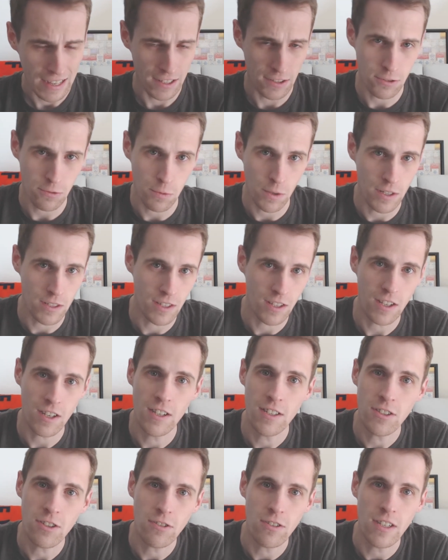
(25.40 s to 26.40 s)
elsewhere in the
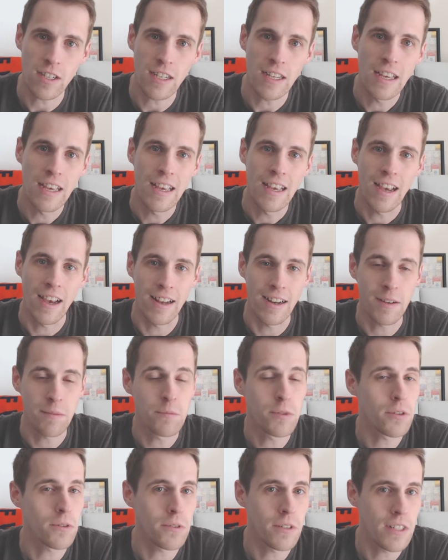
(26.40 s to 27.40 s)
country, and I'm
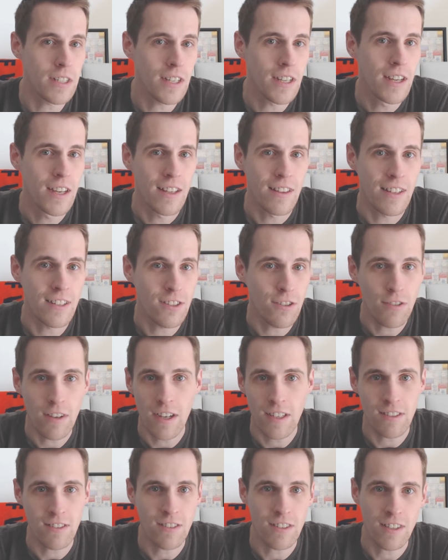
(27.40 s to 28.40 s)
sorry that you
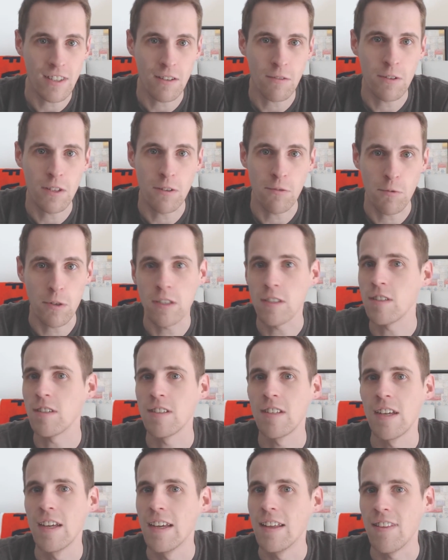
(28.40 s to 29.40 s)
guys are dealing with it
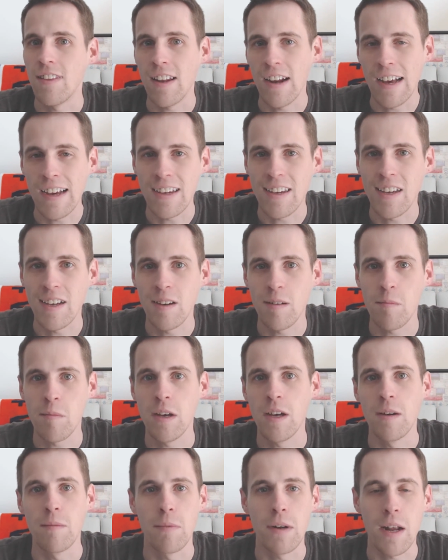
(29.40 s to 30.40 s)
worse than I am,
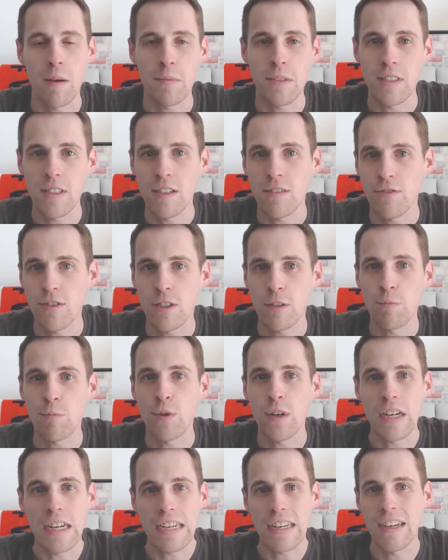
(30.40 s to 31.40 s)
but I'm a selfish
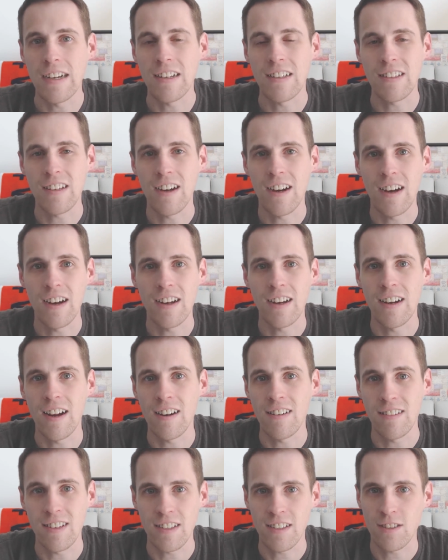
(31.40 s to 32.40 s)
prick, and it's hot, and I
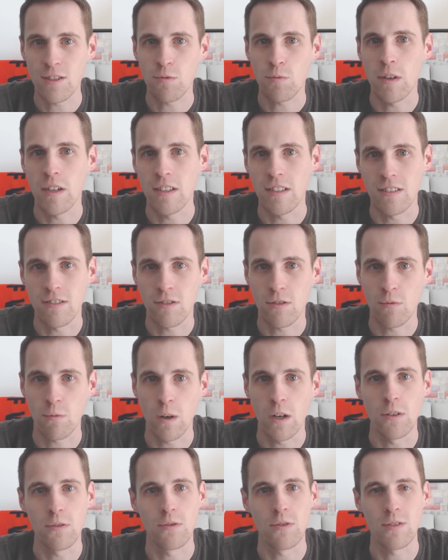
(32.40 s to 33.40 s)
don't like to sweat, and it's
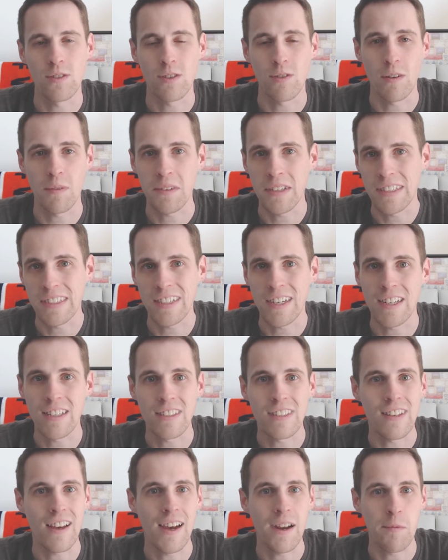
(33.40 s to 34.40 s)
gross. So I'm going to stay
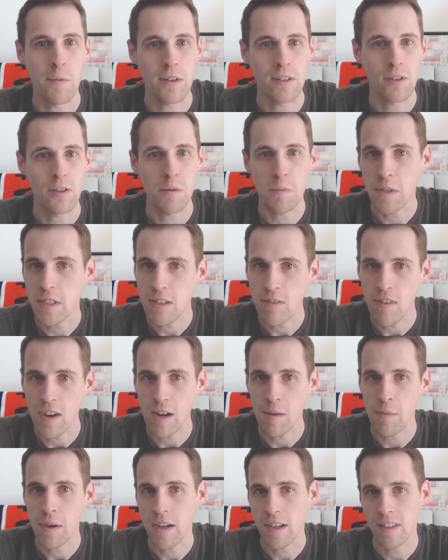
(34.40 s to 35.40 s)
inside, watch a whole bunch of
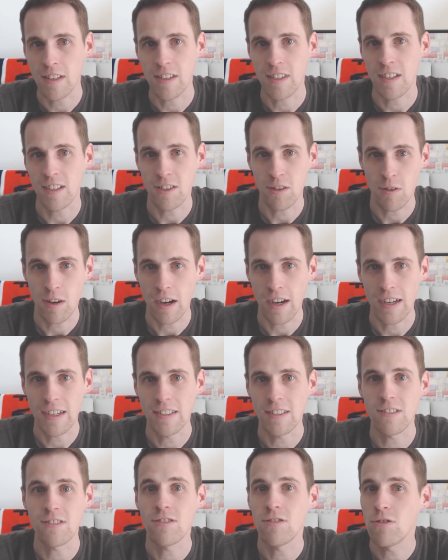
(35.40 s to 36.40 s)
anime, and then tell you
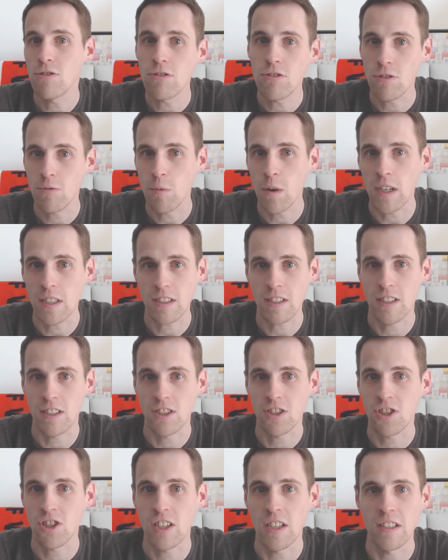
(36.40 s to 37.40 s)
guys, you should watch this
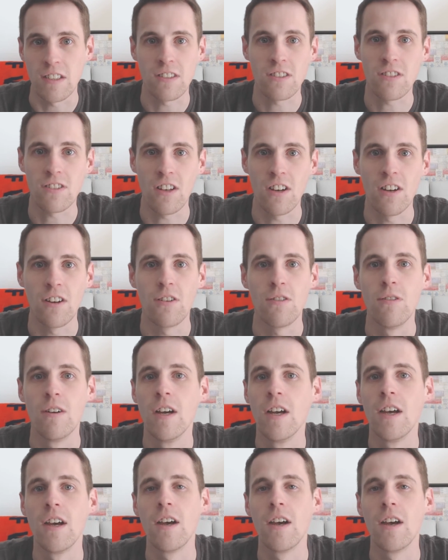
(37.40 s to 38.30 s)
shit. So